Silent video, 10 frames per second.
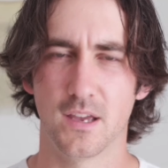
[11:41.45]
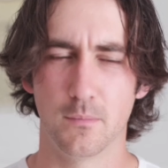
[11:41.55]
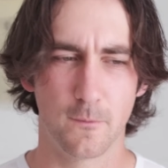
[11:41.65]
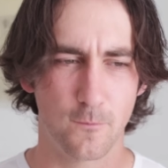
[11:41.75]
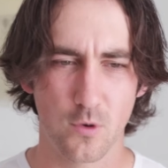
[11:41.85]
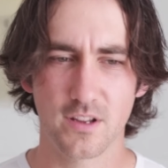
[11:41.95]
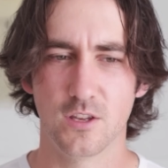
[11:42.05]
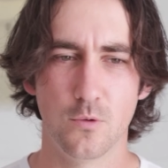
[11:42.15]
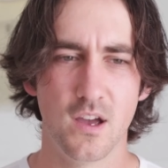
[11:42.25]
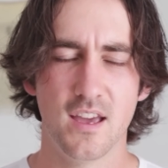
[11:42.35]
and before
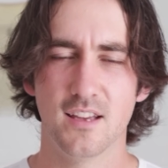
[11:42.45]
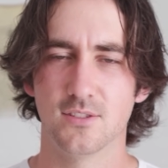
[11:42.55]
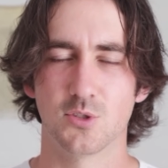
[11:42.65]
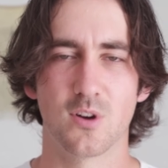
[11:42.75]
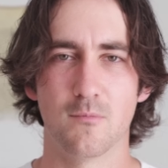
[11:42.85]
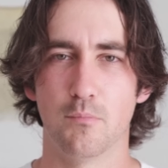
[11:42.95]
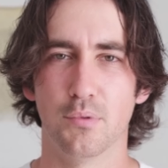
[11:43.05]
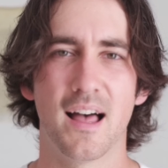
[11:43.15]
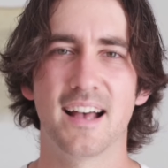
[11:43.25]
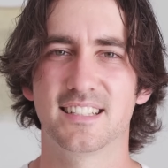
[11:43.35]
you start
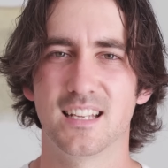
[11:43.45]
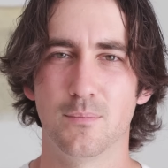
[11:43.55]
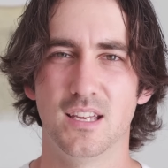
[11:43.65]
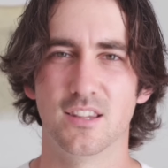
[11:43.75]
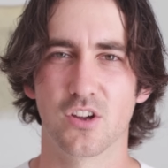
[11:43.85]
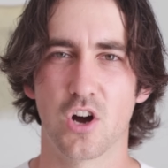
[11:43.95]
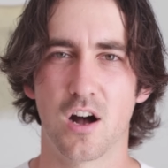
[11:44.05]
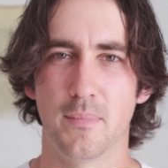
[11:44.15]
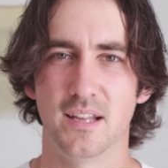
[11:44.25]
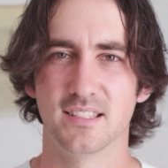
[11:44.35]
blasting me in the
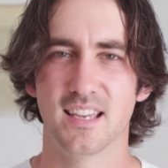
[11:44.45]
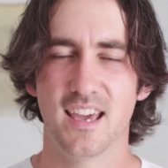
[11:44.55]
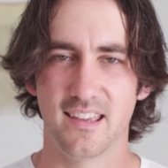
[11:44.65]
comments,